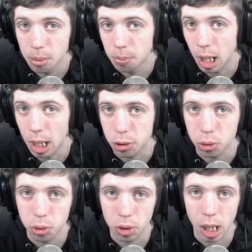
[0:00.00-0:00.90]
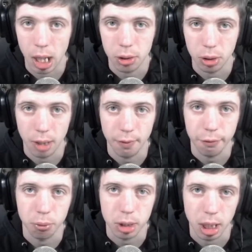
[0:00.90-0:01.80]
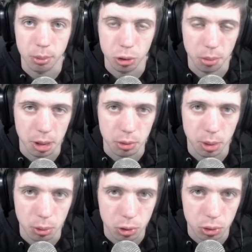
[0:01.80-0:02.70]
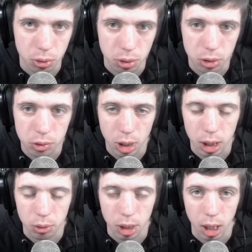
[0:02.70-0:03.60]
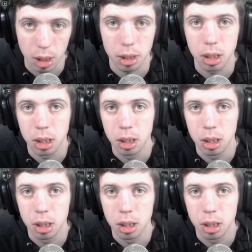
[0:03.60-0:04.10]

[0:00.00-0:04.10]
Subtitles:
But I do have a full-time job as well, so try to learn